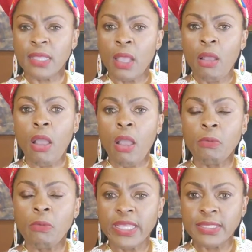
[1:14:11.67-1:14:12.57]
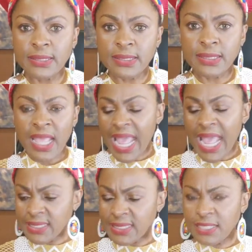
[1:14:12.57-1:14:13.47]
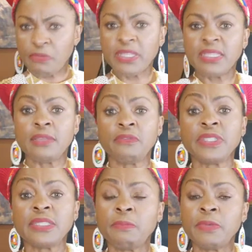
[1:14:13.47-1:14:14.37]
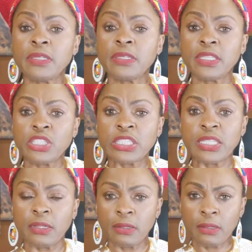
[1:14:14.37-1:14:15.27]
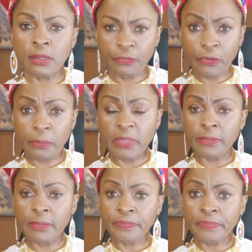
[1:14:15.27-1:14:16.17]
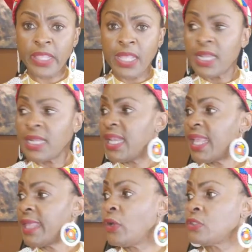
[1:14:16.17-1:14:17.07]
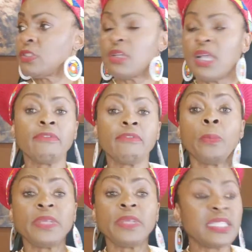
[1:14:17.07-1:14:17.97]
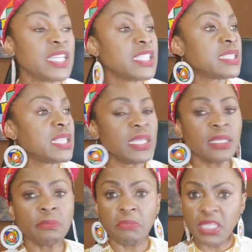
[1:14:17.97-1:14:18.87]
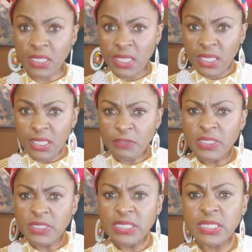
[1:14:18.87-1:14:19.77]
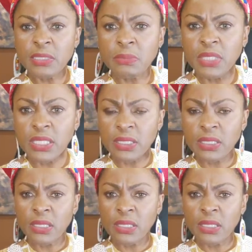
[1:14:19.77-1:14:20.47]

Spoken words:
Always activate the invisibility shield for me. Let those who have no business seeing me even see me.